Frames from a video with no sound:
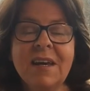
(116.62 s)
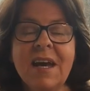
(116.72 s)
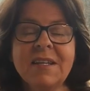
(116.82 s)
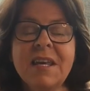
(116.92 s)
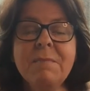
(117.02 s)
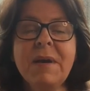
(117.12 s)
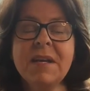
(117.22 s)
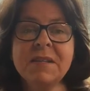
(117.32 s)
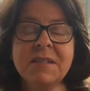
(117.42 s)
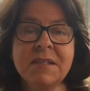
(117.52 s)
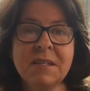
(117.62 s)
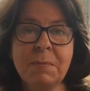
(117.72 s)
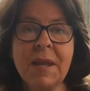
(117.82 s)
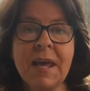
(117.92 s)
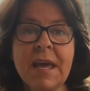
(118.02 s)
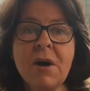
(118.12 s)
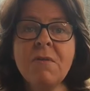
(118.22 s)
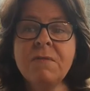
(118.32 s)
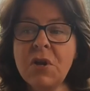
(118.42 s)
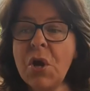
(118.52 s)
and he makes a display
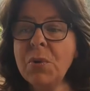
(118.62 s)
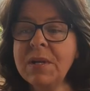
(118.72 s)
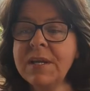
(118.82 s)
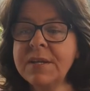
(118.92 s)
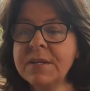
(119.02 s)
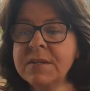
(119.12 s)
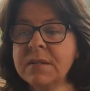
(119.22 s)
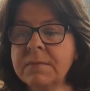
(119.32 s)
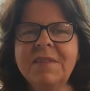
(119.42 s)
of lowliness.